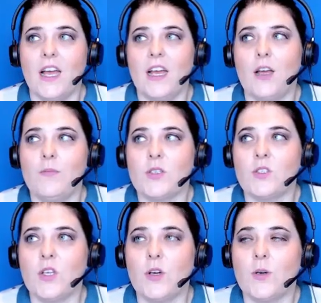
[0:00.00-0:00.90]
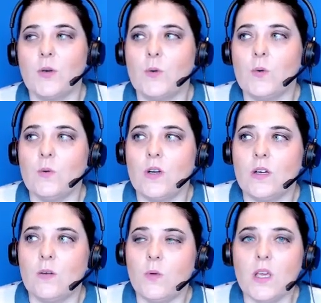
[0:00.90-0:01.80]
Um, so
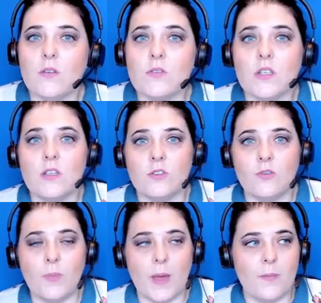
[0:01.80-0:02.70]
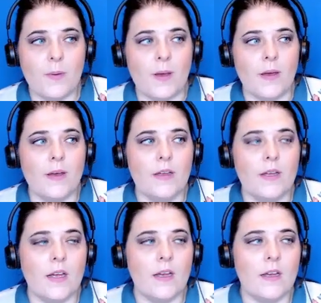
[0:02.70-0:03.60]
we use a lot of paper
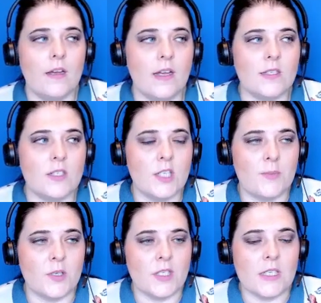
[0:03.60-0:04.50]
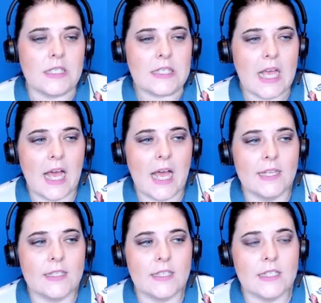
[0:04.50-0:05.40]
uh, as interpreters,
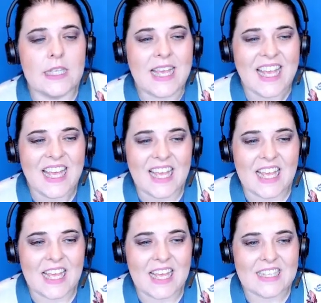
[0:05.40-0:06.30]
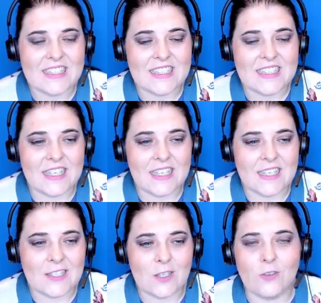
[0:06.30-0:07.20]
and it
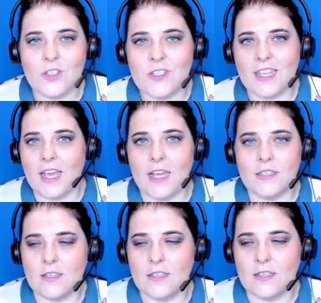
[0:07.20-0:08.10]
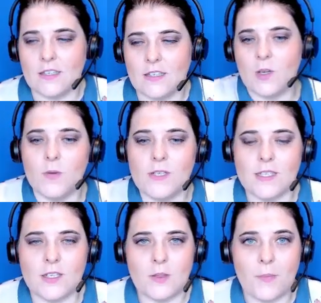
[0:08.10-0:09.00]
it's not just a case of I'm going to
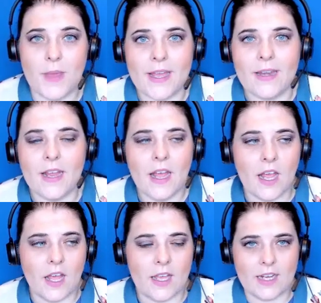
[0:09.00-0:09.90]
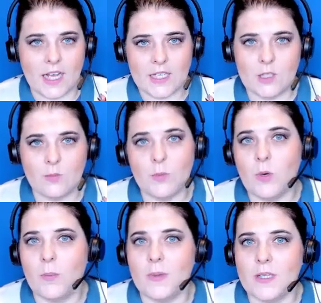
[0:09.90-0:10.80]
whiz it in the bin. It has to be
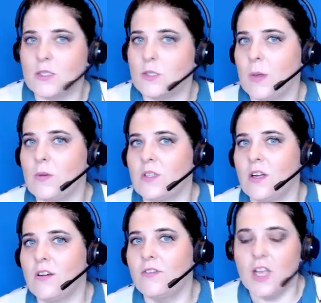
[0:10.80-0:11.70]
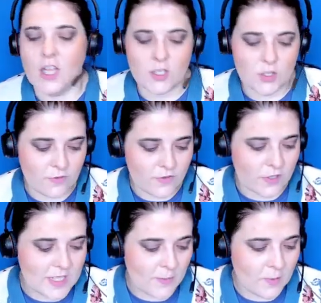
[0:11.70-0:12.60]
properly disposed of. So, for
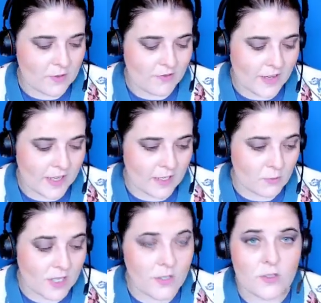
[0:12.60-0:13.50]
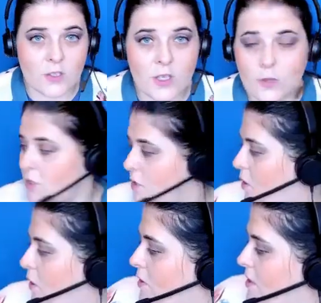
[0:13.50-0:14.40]
example, if I when I used to go to
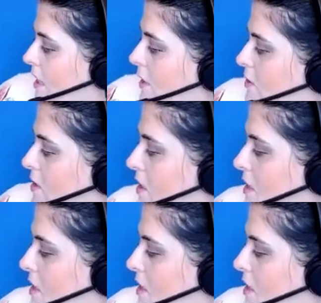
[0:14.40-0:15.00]
courts, I used to